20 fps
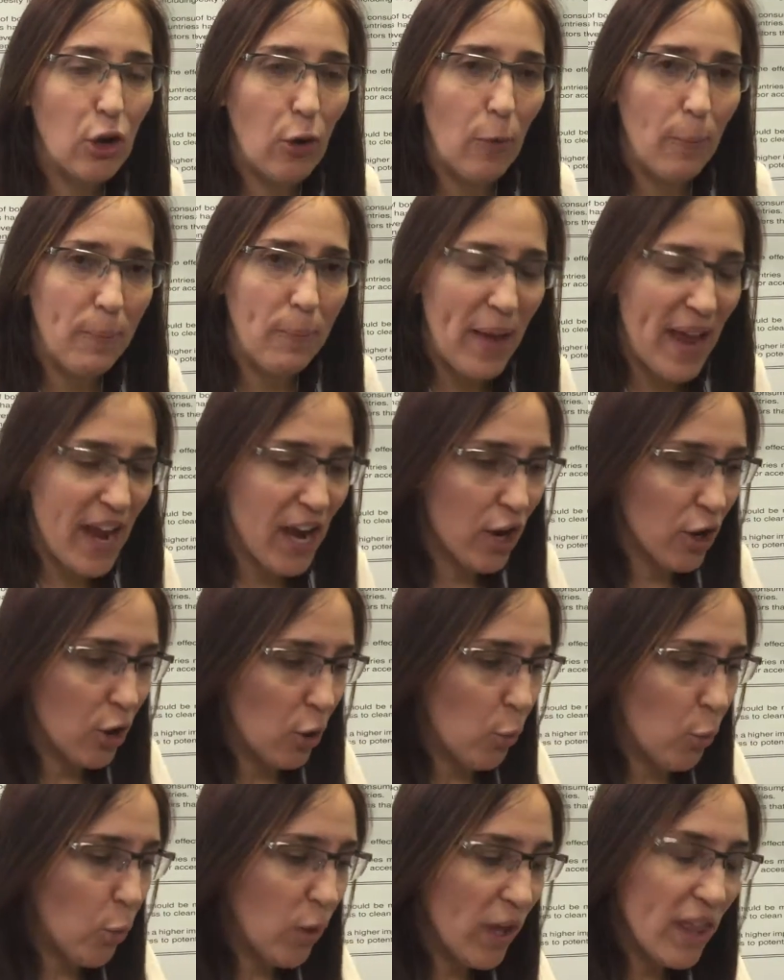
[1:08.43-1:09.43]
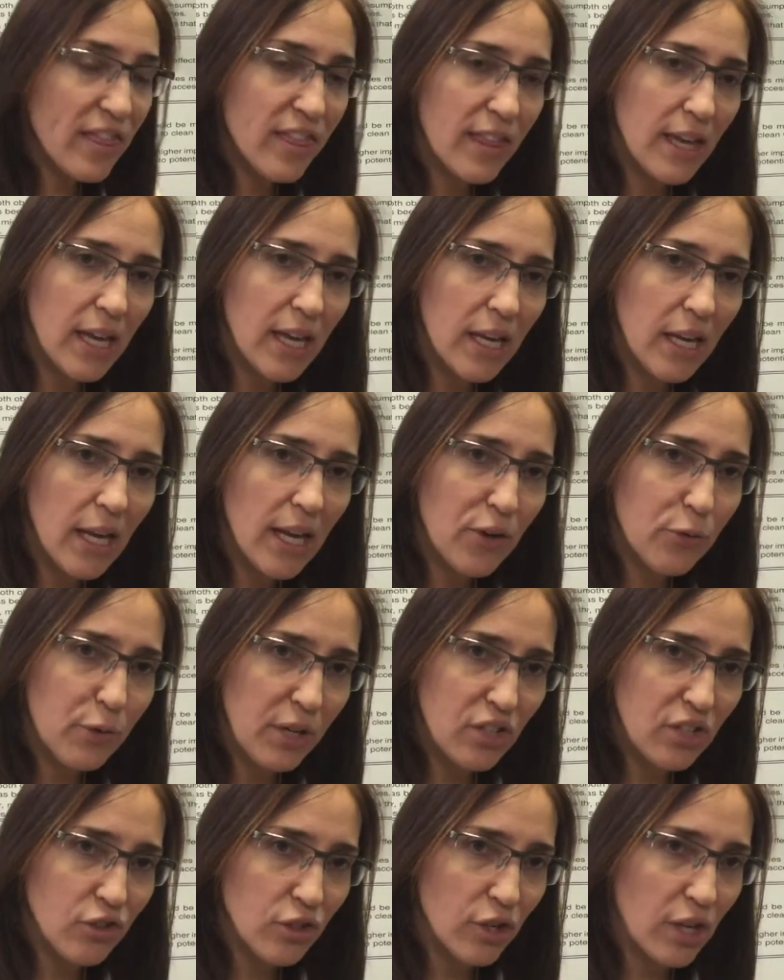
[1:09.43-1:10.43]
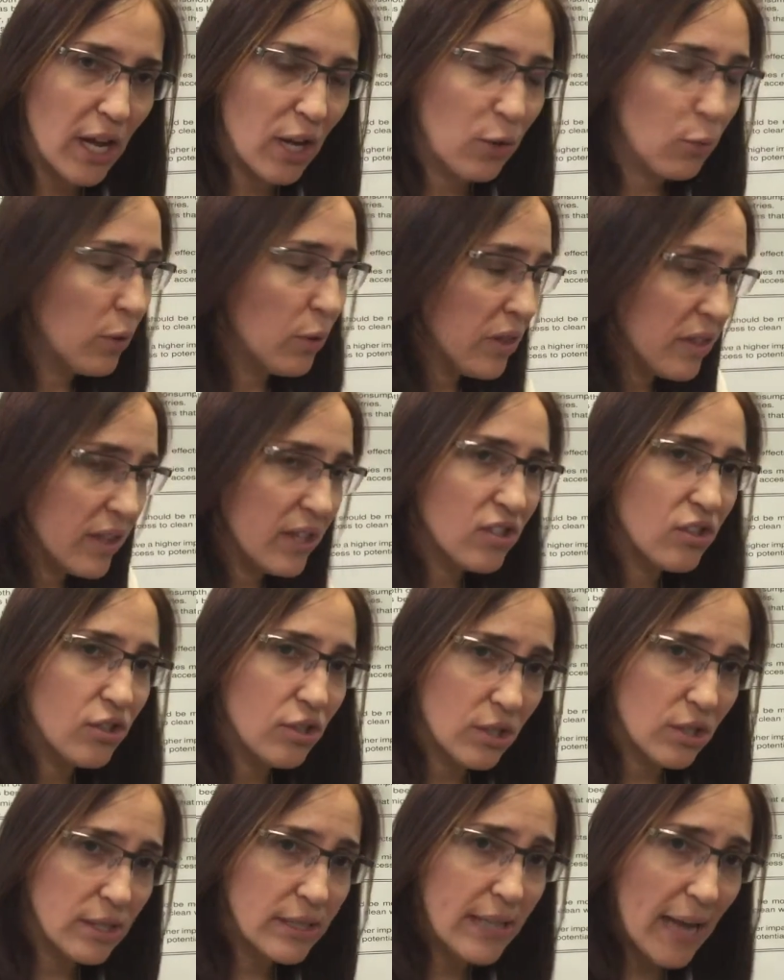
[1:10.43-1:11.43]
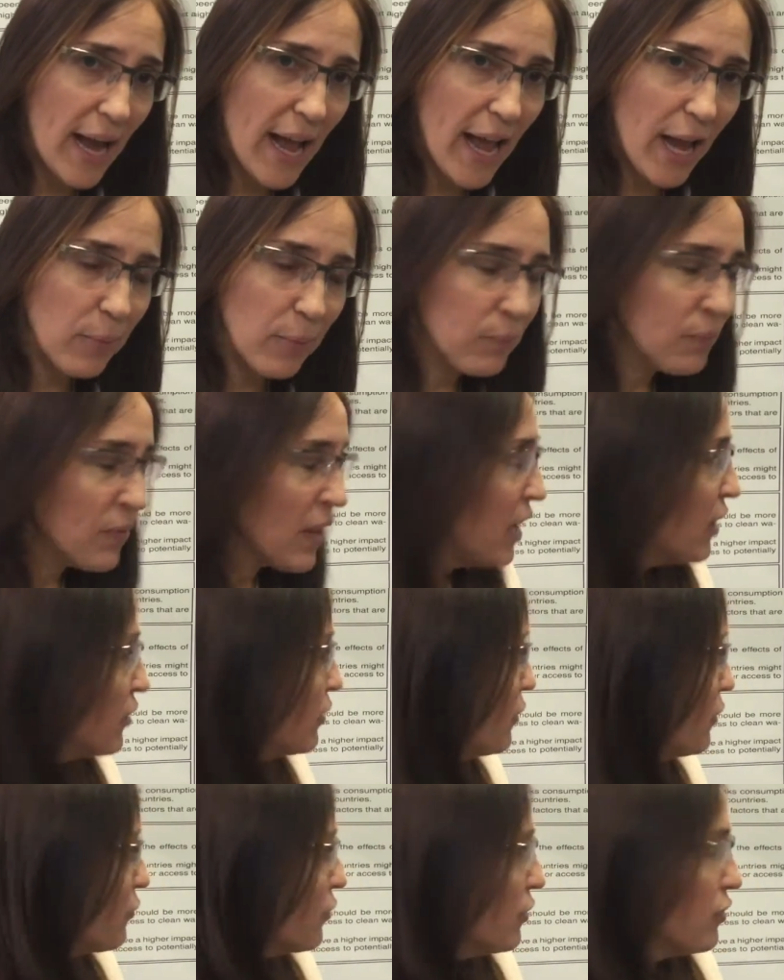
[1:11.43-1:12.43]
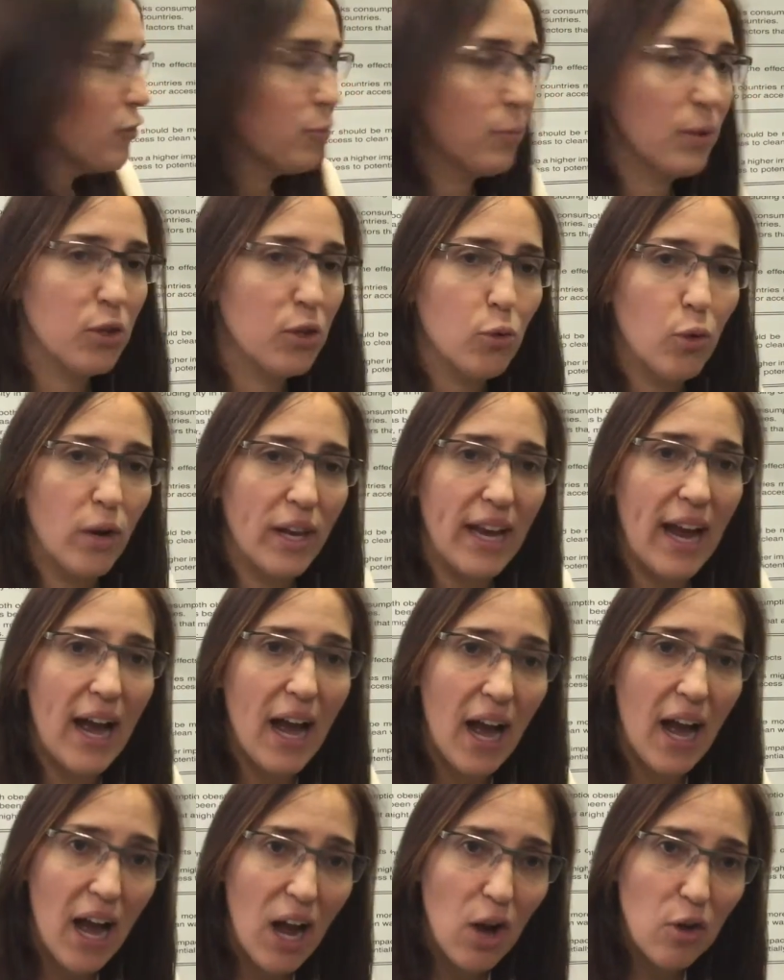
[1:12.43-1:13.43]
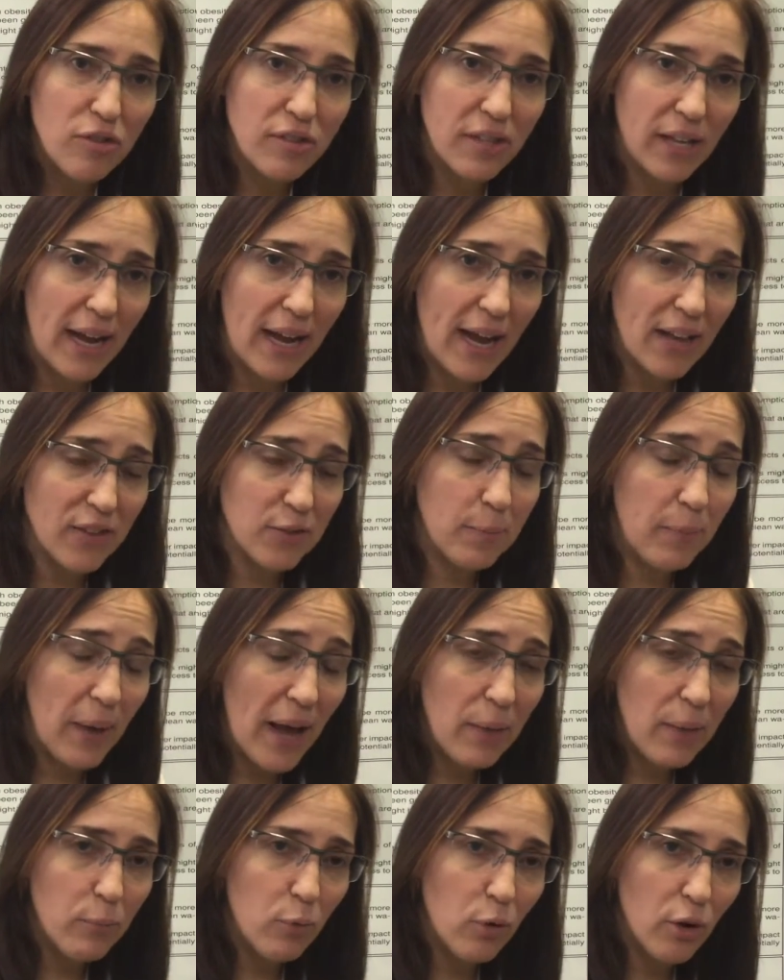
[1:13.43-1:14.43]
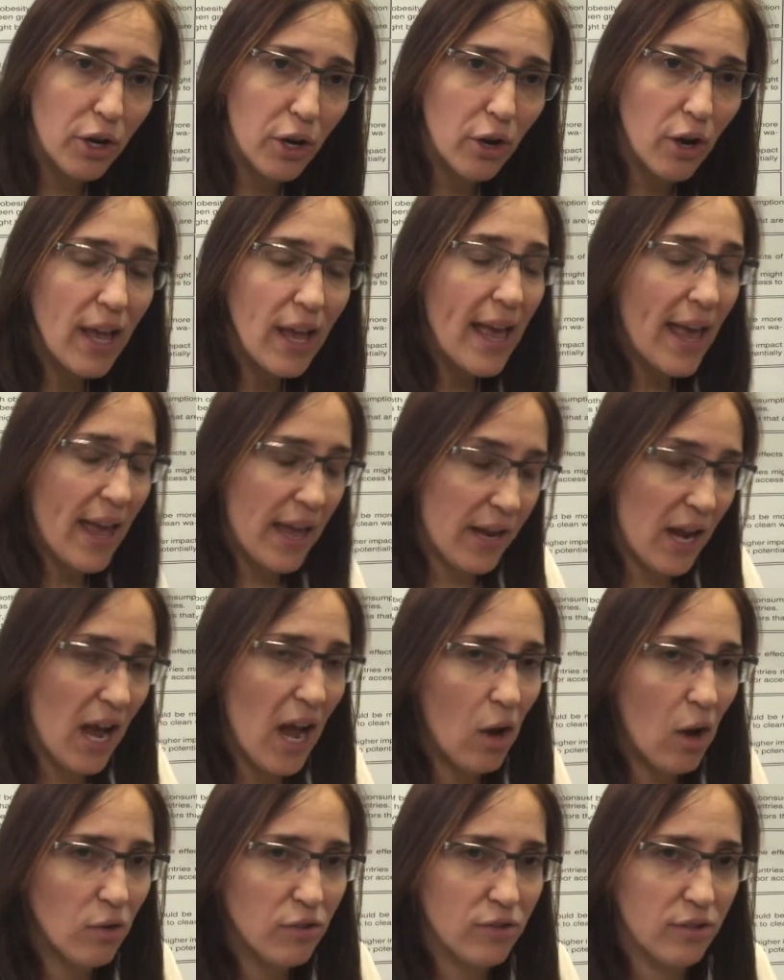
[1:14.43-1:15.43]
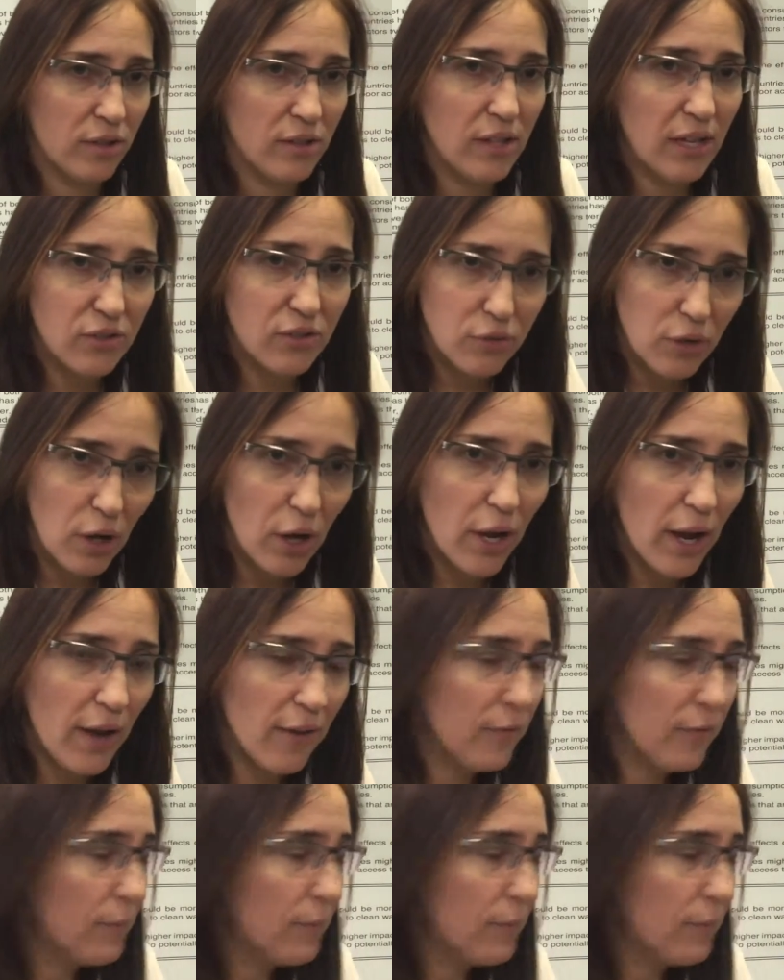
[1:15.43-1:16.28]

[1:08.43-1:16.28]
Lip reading: compare within region and with each time difference between a house that has pipe water and a house that does not have